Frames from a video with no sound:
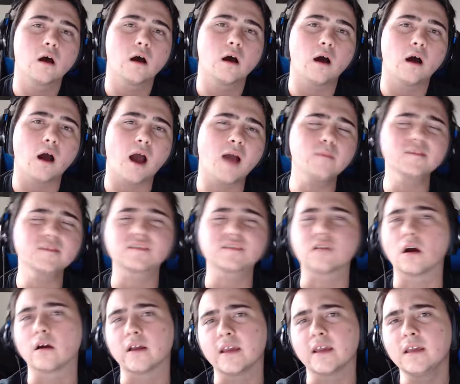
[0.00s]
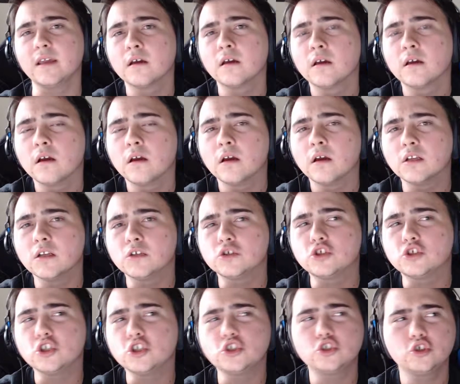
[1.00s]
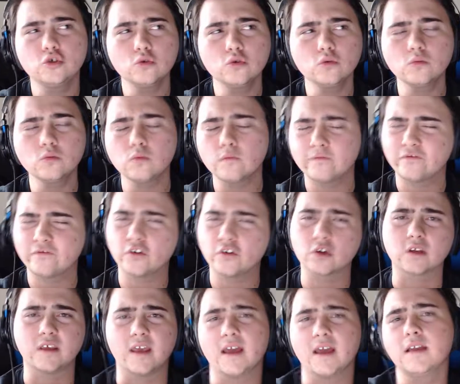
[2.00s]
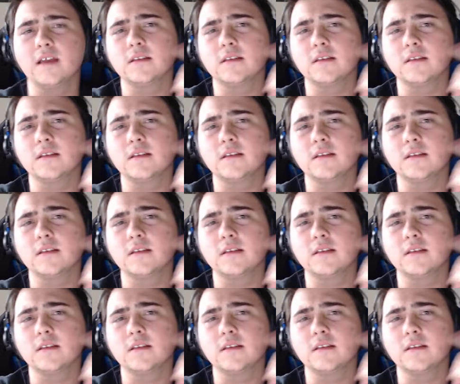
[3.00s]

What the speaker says: I'm sorry. Did you forget?